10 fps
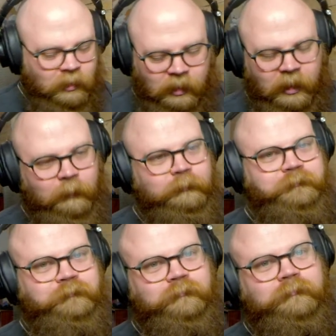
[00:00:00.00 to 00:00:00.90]
um,
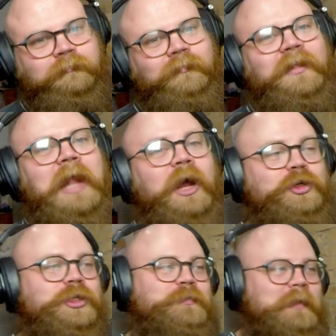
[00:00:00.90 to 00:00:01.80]
not
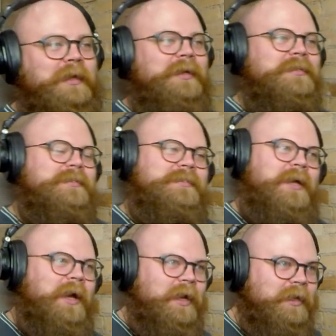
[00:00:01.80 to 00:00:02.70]
just because
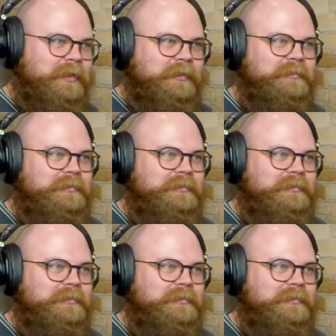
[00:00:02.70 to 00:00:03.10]
uh,